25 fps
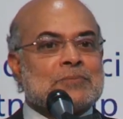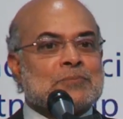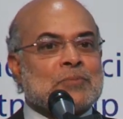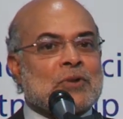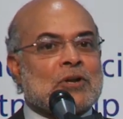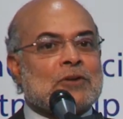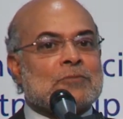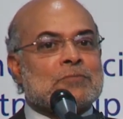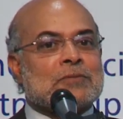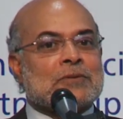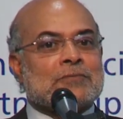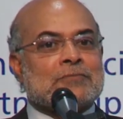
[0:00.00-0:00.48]
a
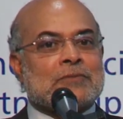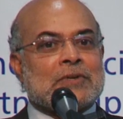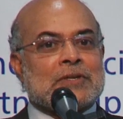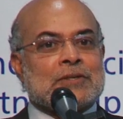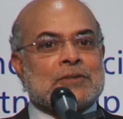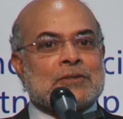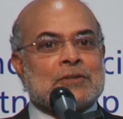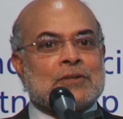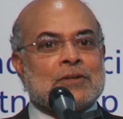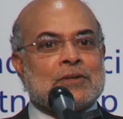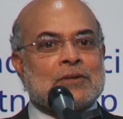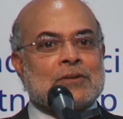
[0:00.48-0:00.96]
problem
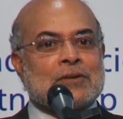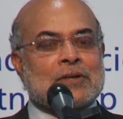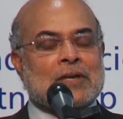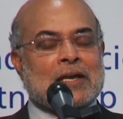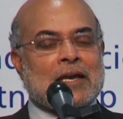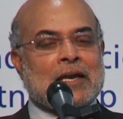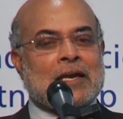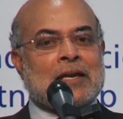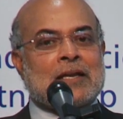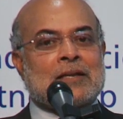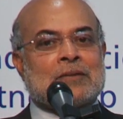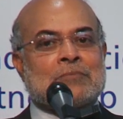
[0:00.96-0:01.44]
when you
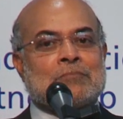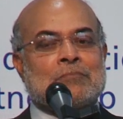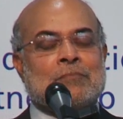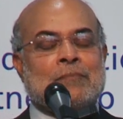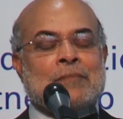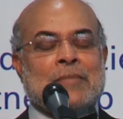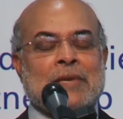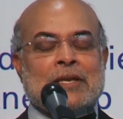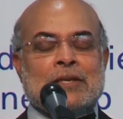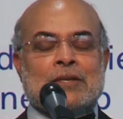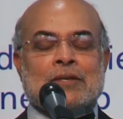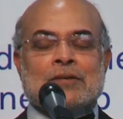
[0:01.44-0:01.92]
look at
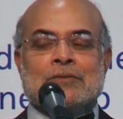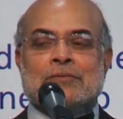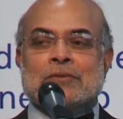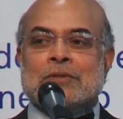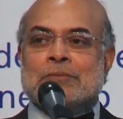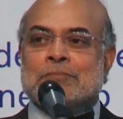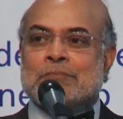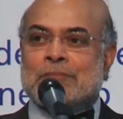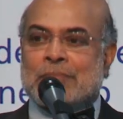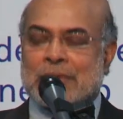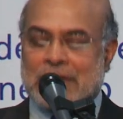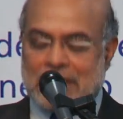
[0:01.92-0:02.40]
many of
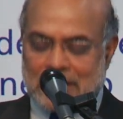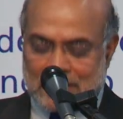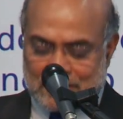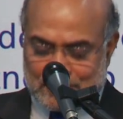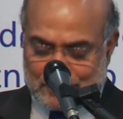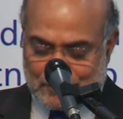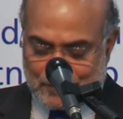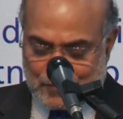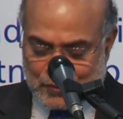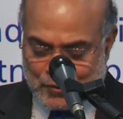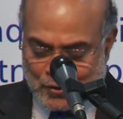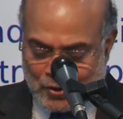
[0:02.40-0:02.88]
the
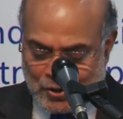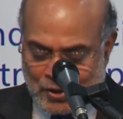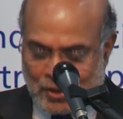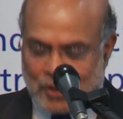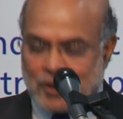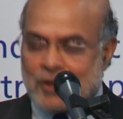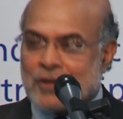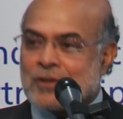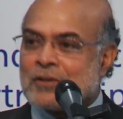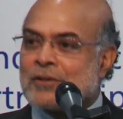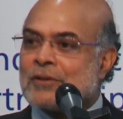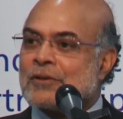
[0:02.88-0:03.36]
big,
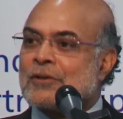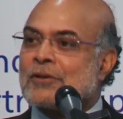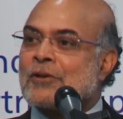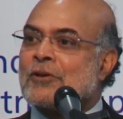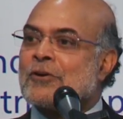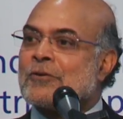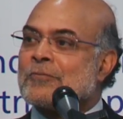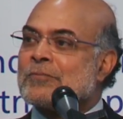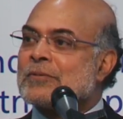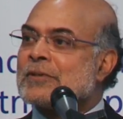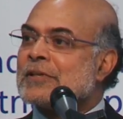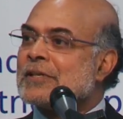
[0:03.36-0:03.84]
broad
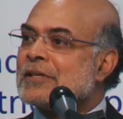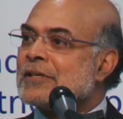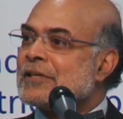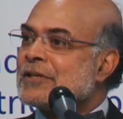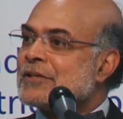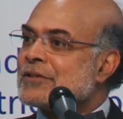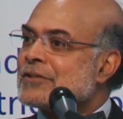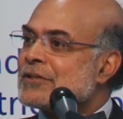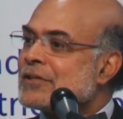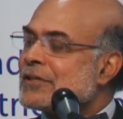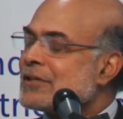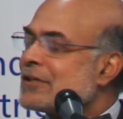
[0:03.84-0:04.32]
global
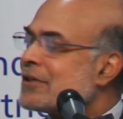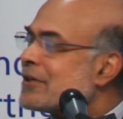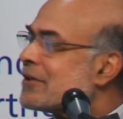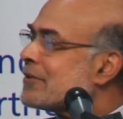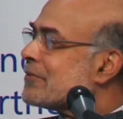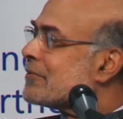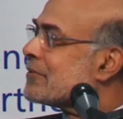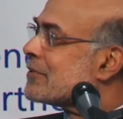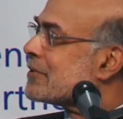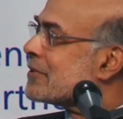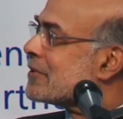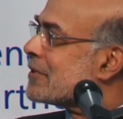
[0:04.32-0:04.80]

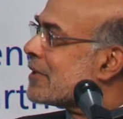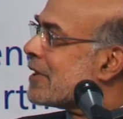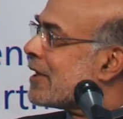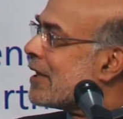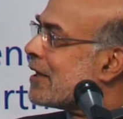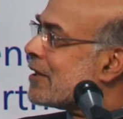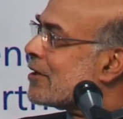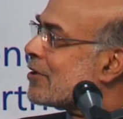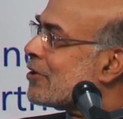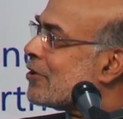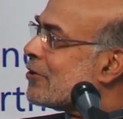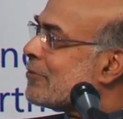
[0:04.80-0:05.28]
initiatives
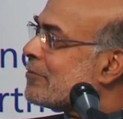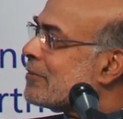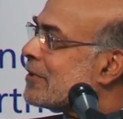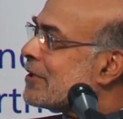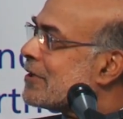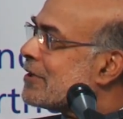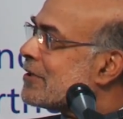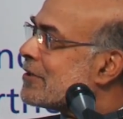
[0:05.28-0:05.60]
and global